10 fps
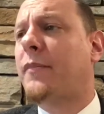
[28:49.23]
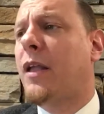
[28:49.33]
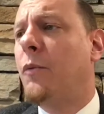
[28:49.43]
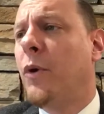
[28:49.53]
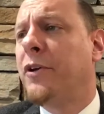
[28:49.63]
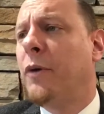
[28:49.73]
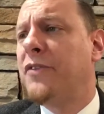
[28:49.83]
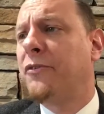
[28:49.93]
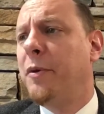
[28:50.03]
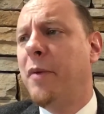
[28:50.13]
one
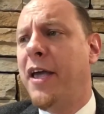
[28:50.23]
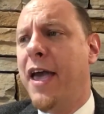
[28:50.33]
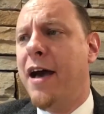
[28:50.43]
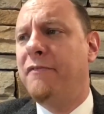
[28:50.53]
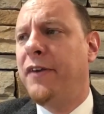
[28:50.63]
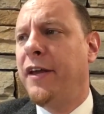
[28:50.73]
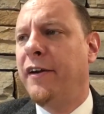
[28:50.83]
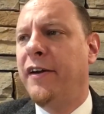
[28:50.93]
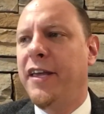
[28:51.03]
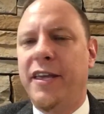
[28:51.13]
question we might have
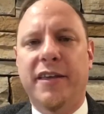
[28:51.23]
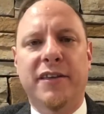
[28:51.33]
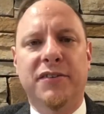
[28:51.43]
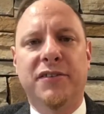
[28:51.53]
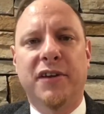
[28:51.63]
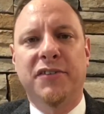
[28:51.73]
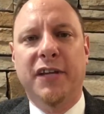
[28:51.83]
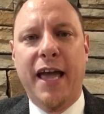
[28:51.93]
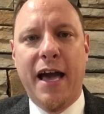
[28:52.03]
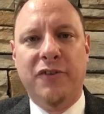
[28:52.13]
here is, does
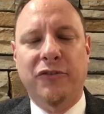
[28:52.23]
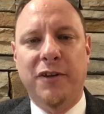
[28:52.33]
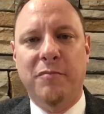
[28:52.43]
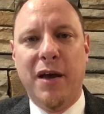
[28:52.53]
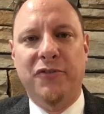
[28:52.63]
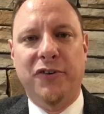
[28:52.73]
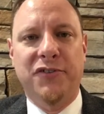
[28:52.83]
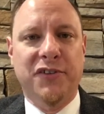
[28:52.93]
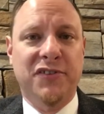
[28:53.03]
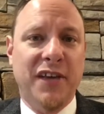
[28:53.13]
it actually measure
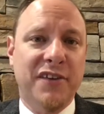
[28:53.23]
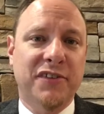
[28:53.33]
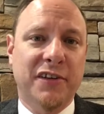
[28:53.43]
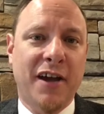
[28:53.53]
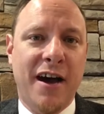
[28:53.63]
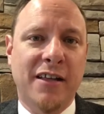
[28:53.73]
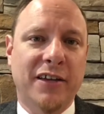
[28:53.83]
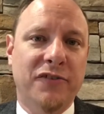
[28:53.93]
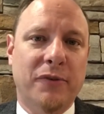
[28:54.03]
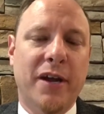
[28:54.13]
success in
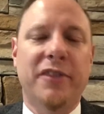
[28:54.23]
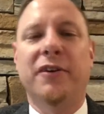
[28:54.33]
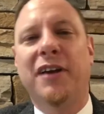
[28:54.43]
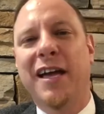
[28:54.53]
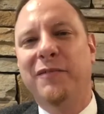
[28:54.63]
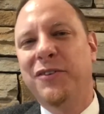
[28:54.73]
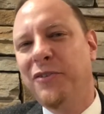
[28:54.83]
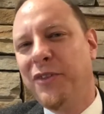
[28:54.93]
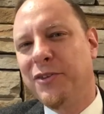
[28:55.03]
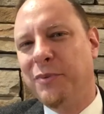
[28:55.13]
college, right? There are kind of two
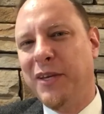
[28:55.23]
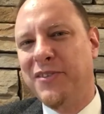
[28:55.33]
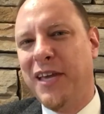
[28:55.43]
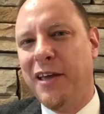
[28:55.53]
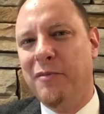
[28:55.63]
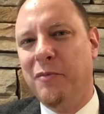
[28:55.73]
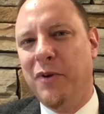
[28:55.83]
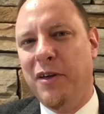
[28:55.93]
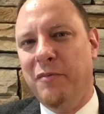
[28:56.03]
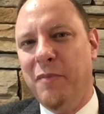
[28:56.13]
things we could say
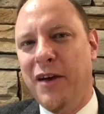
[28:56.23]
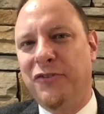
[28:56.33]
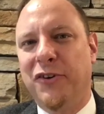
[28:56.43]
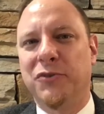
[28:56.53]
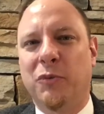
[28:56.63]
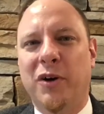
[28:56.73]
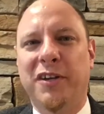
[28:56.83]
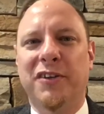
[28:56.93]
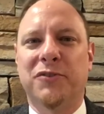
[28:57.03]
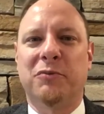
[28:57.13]
it measures. One
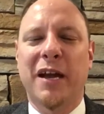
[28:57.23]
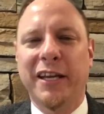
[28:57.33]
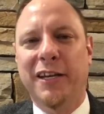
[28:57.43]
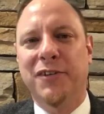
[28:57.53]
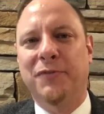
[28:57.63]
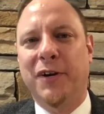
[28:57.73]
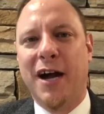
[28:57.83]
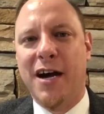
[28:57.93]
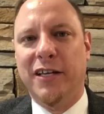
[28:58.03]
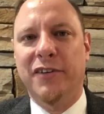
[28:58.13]
is readiness for
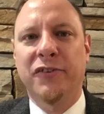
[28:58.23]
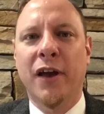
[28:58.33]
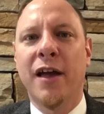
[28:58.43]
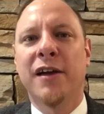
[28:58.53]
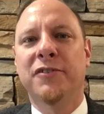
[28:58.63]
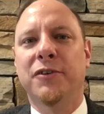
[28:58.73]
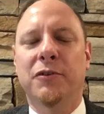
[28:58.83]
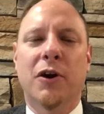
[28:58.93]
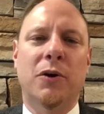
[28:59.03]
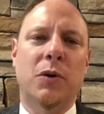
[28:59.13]
college. Do you
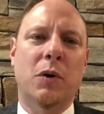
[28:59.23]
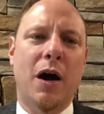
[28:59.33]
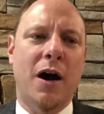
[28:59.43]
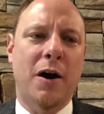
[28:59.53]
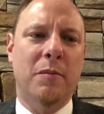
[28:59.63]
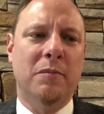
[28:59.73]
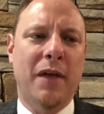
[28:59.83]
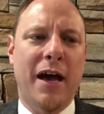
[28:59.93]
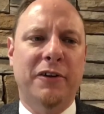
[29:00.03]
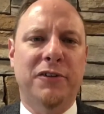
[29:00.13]
know
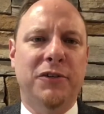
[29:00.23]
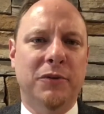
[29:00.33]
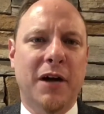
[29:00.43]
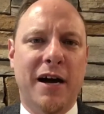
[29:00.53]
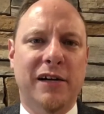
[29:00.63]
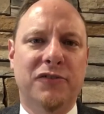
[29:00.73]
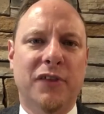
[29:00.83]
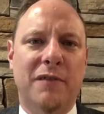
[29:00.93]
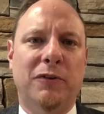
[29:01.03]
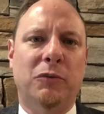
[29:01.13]
how to do college
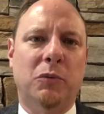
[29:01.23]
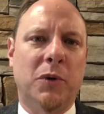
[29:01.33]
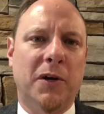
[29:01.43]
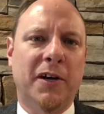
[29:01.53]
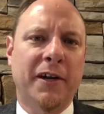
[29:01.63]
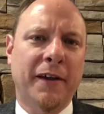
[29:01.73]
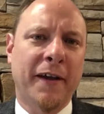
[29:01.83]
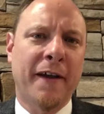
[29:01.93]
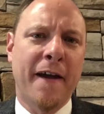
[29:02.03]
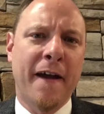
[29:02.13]
level work?
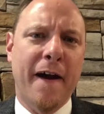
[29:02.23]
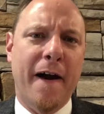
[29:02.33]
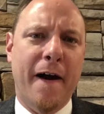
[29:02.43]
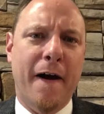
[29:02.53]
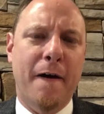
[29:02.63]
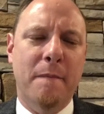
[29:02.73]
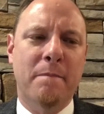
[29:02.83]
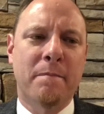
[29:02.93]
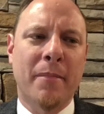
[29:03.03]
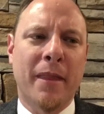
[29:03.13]

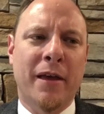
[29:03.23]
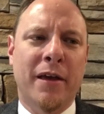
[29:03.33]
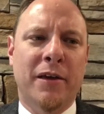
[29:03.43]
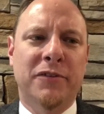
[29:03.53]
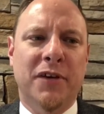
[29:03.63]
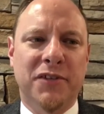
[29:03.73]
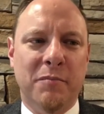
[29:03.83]
Does it